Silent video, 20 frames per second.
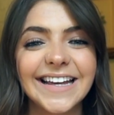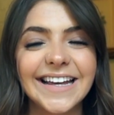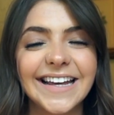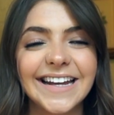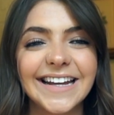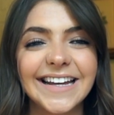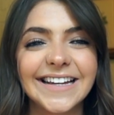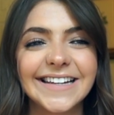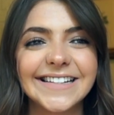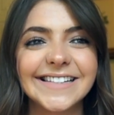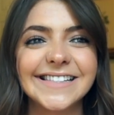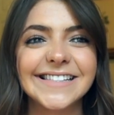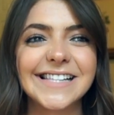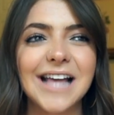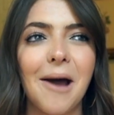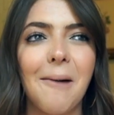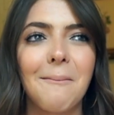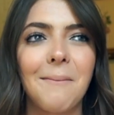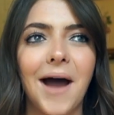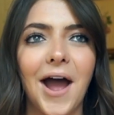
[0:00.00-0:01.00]
it is
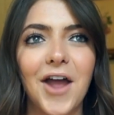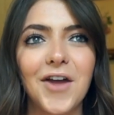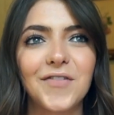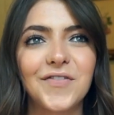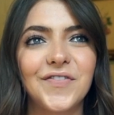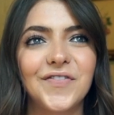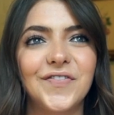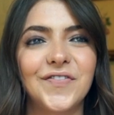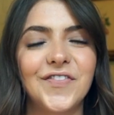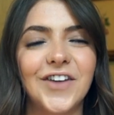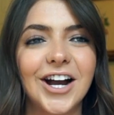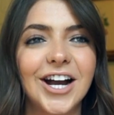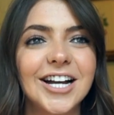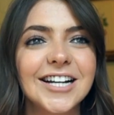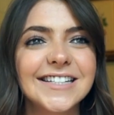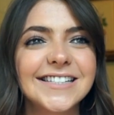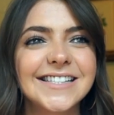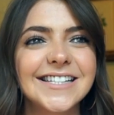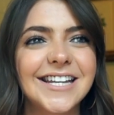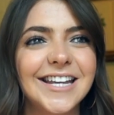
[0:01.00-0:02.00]
my
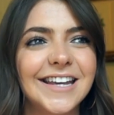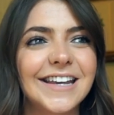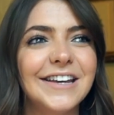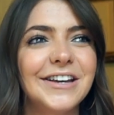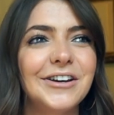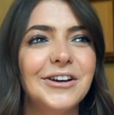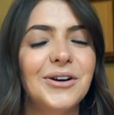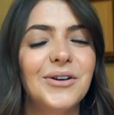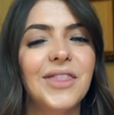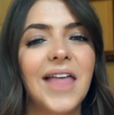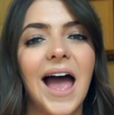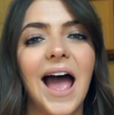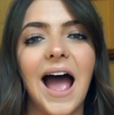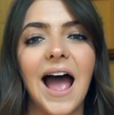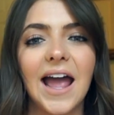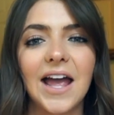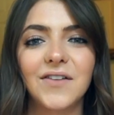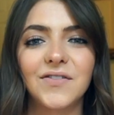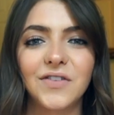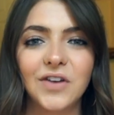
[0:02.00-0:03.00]
first cue that
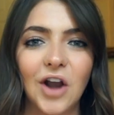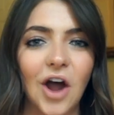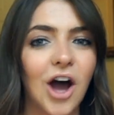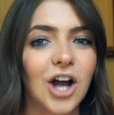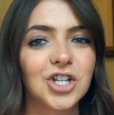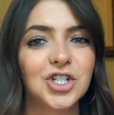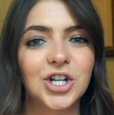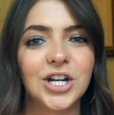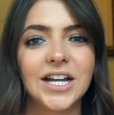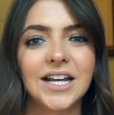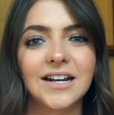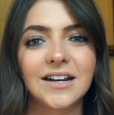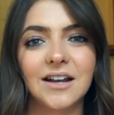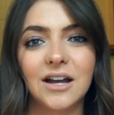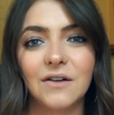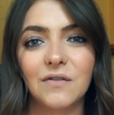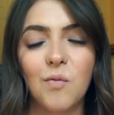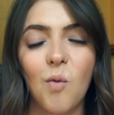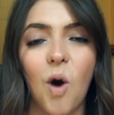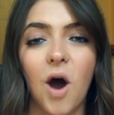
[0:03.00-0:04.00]
I have not drinking
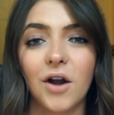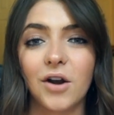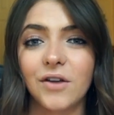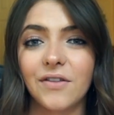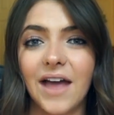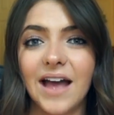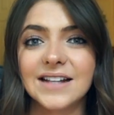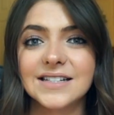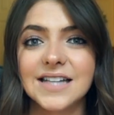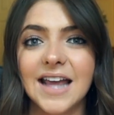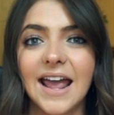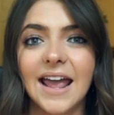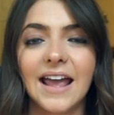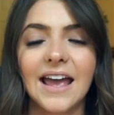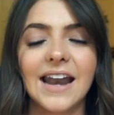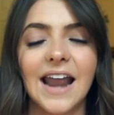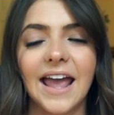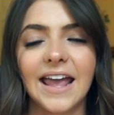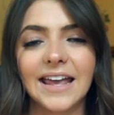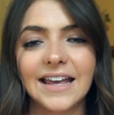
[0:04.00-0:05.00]
enough water that day,
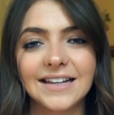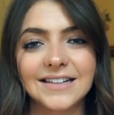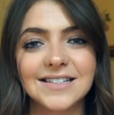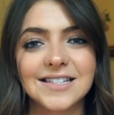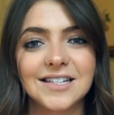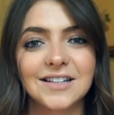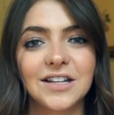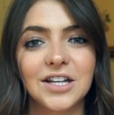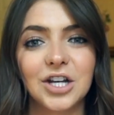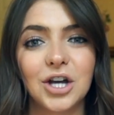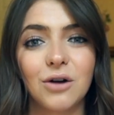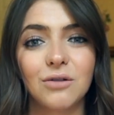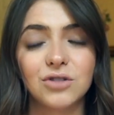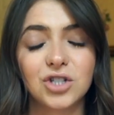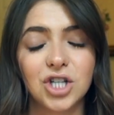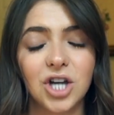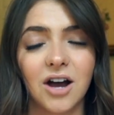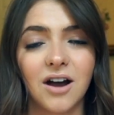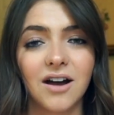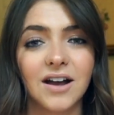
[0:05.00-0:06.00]
and I instantly go
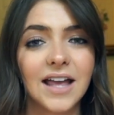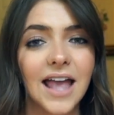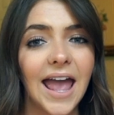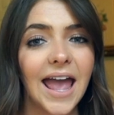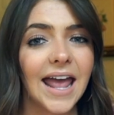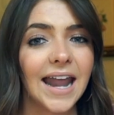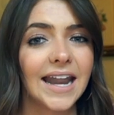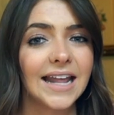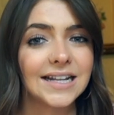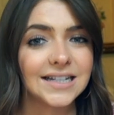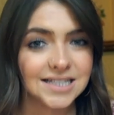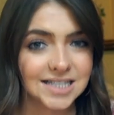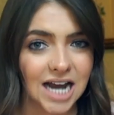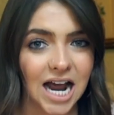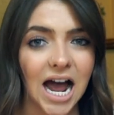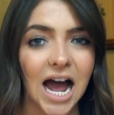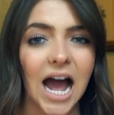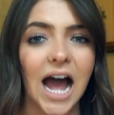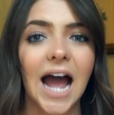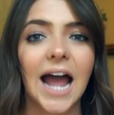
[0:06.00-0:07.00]
chug an
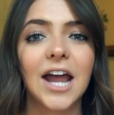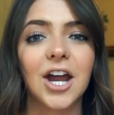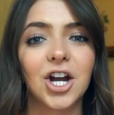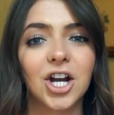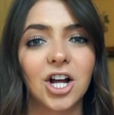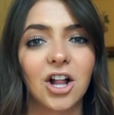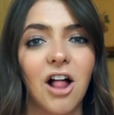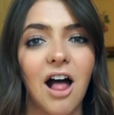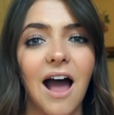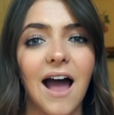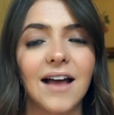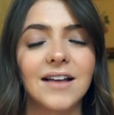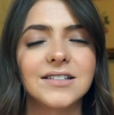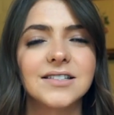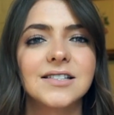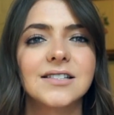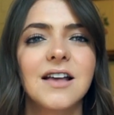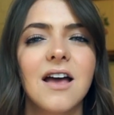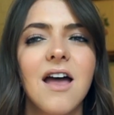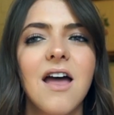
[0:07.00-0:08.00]
entire
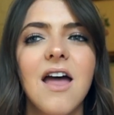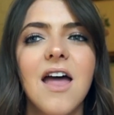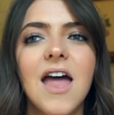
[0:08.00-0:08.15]
glass.